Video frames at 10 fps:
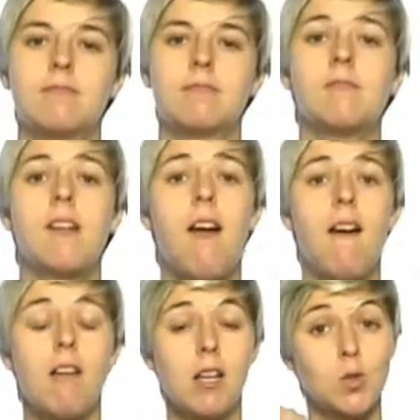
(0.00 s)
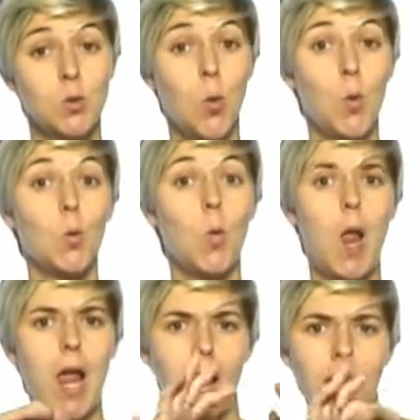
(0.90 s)
Now, about the
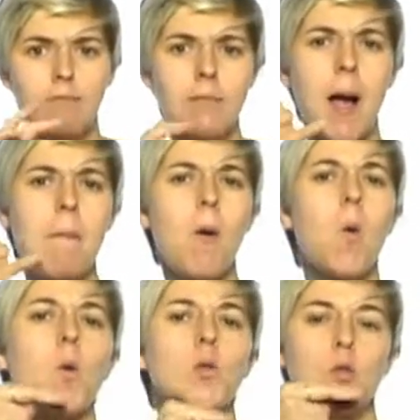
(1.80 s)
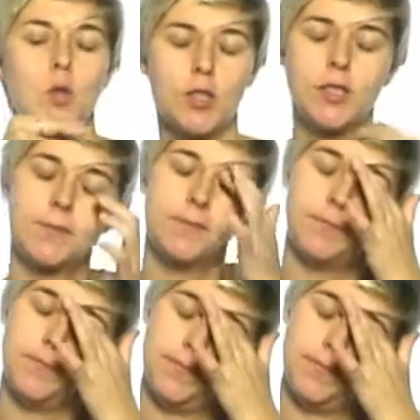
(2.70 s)
Relay Center for Emergency Calls.